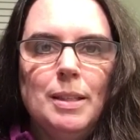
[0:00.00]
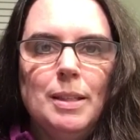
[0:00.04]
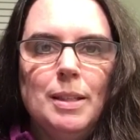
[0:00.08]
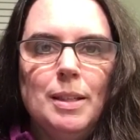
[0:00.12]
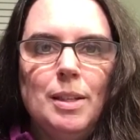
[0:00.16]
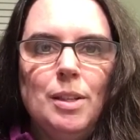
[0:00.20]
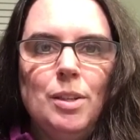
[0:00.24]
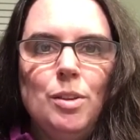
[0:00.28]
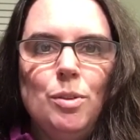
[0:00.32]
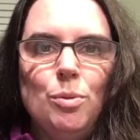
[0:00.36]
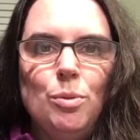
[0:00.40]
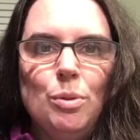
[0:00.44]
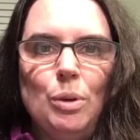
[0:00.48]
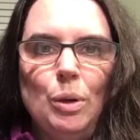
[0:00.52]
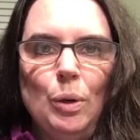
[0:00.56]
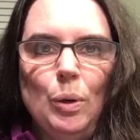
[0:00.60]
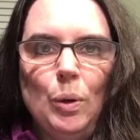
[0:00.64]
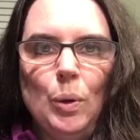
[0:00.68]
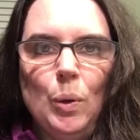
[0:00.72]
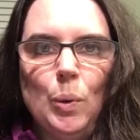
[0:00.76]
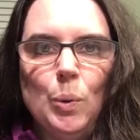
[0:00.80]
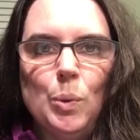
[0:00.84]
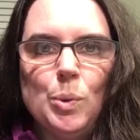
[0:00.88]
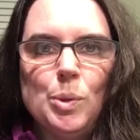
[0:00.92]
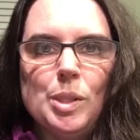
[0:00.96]
you
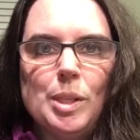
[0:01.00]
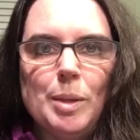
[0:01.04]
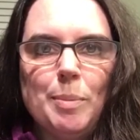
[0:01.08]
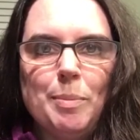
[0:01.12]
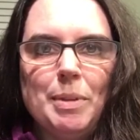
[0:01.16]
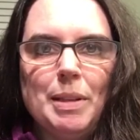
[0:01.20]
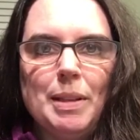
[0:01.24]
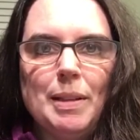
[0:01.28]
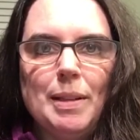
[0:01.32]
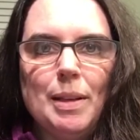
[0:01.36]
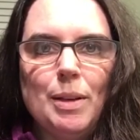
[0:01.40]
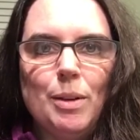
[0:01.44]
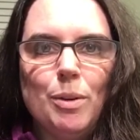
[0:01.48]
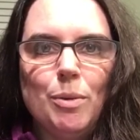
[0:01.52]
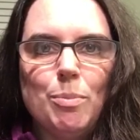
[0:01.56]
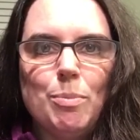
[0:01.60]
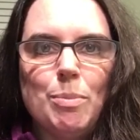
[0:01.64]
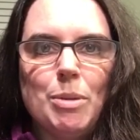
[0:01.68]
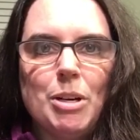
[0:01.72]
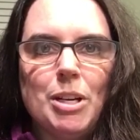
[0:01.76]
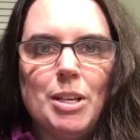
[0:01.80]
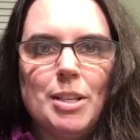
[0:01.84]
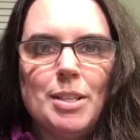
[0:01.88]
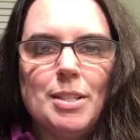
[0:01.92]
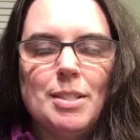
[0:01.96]
know something that your
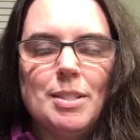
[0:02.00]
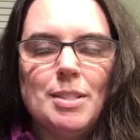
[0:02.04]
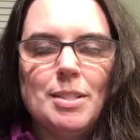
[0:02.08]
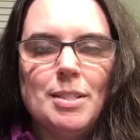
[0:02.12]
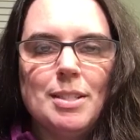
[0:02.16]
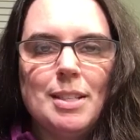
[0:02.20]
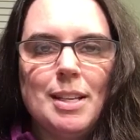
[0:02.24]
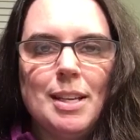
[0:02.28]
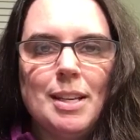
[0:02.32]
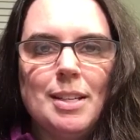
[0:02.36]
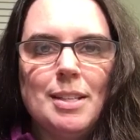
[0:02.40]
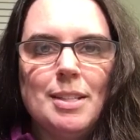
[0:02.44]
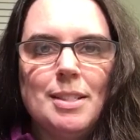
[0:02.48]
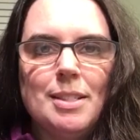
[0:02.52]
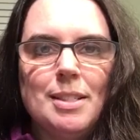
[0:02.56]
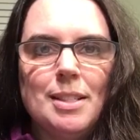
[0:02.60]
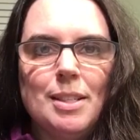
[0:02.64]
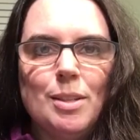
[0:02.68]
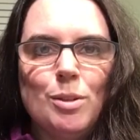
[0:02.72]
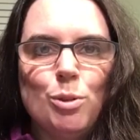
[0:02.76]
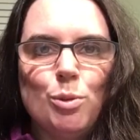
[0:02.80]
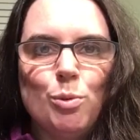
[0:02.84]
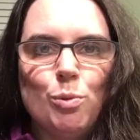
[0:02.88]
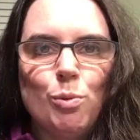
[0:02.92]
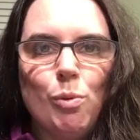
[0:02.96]
boss says
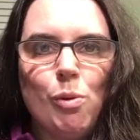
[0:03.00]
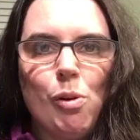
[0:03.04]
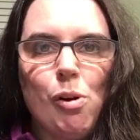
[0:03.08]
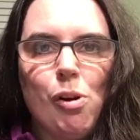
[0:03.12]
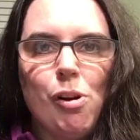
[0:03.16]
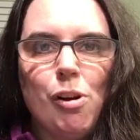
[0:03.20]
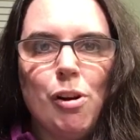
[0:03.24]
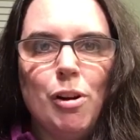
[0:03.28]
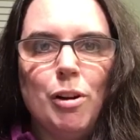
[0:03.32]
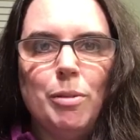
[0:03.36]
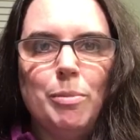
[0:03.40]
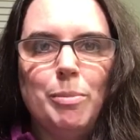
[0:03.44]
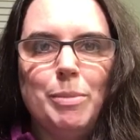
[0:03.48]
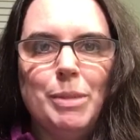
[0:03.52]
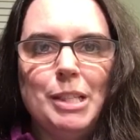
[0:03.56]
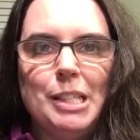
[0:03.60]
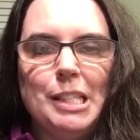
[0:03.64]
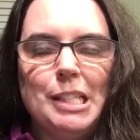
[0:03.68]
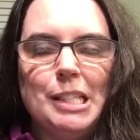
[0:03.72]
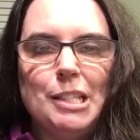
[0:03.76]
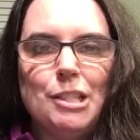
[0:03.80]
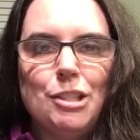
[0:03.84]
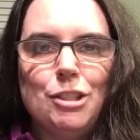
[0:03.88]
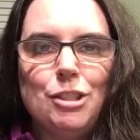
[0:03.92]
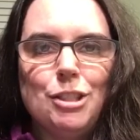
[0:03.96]
is wrong, but
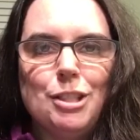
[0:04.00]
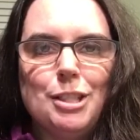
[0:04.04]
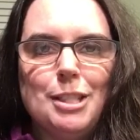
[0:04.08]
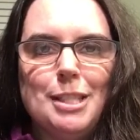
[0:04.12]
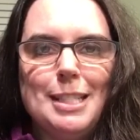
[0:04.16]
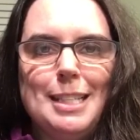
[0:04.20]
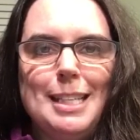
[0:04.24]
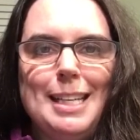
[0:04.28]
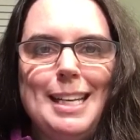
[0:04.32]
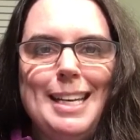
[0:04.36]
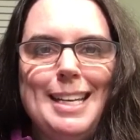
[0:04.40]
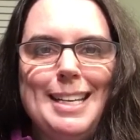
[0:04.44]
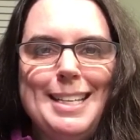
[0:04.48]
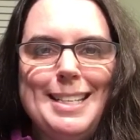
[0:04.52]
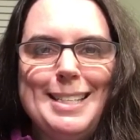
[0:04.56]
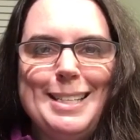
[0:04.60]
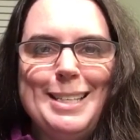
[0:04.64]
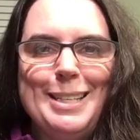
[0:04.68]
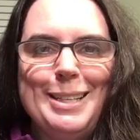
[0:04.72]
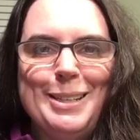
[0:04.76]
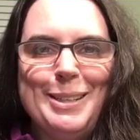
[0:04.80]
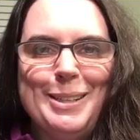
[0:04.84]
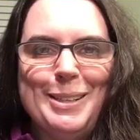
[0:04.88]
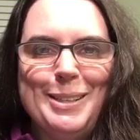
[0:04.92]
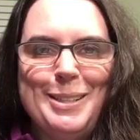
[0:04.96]
it's just
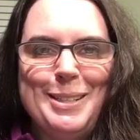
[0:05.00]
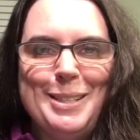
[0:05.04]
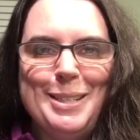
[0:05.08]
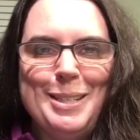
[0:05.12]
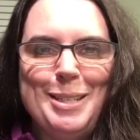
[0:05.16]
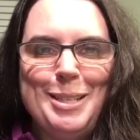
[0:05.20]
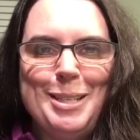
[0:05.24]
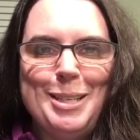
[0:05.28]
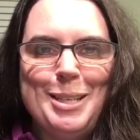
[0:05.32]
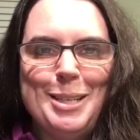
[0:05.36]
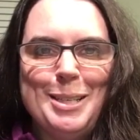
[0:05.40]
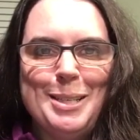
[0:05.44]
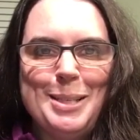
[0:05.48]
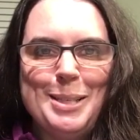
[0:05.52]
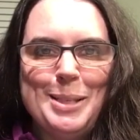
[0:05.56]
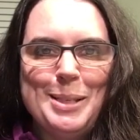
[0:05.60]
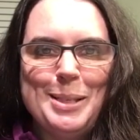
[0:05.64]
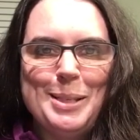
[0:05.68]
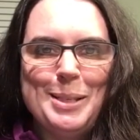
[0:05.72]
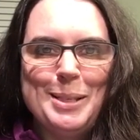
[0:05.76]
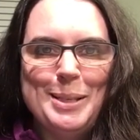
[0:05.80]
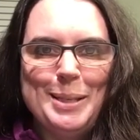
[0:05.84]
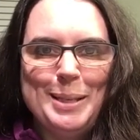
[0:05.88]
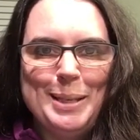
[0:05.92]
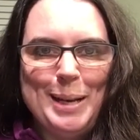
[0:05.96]
easier to just
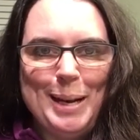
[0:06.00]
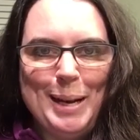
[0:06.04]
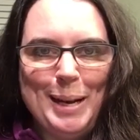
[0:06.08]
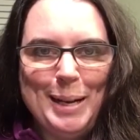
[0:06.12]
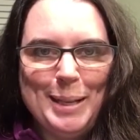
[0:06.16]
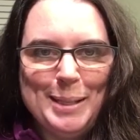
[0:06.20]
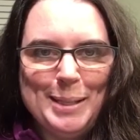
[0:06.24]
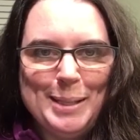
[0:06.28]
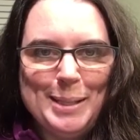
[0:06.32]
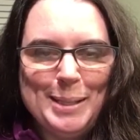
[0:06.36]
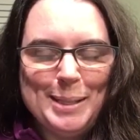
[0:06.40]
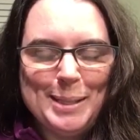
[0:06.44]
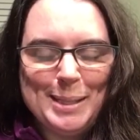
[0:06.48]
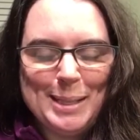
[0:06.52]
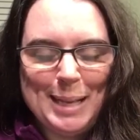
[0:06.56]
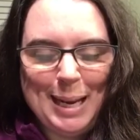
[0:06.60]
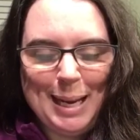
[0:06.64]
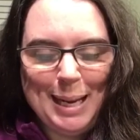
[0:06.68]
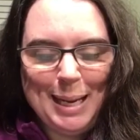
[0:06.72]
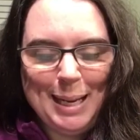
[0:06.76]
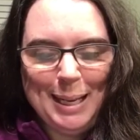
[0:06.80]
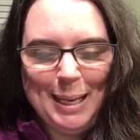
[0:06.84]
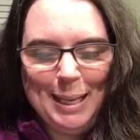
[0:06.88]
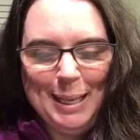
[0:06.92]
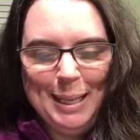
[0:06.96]
not
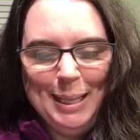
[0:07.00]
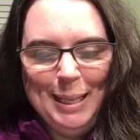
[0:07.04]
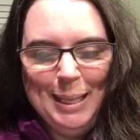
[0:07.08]
say